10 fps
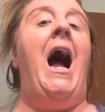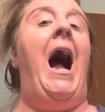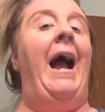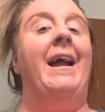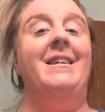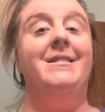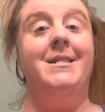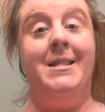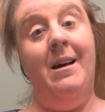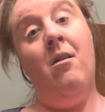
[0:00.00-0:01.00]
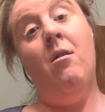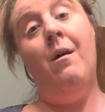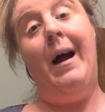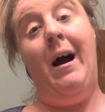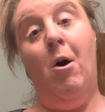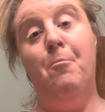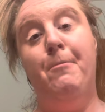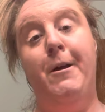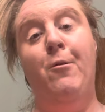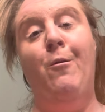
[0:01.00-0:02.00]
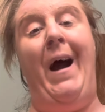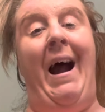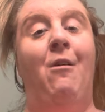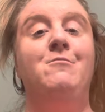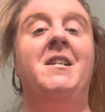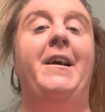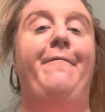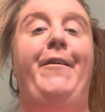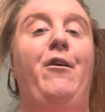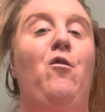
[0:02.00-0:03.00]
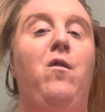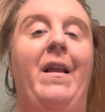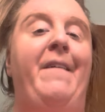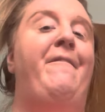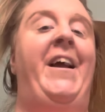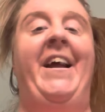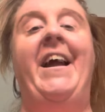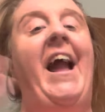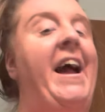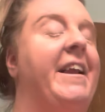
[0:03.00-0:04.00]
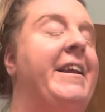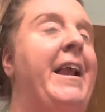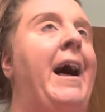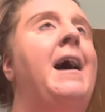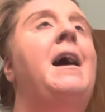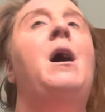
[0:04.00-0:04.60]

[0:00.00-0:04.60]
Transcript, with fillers: I can still help you out if you live in Canada